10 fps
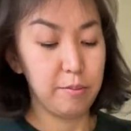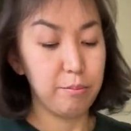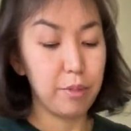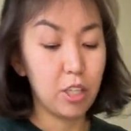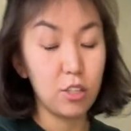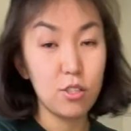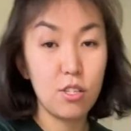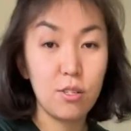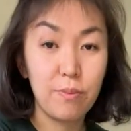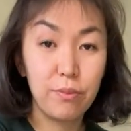
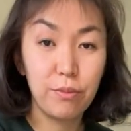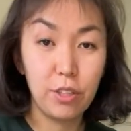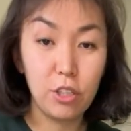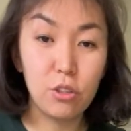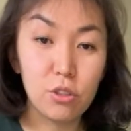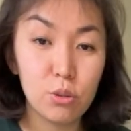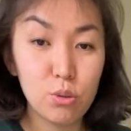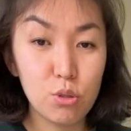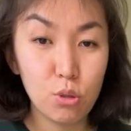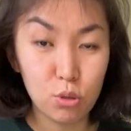because when you
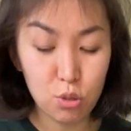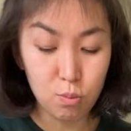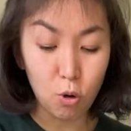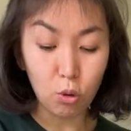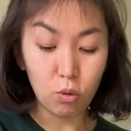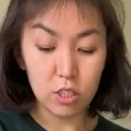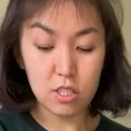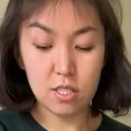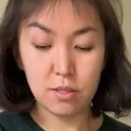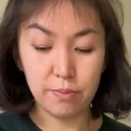use those small
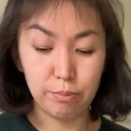ones,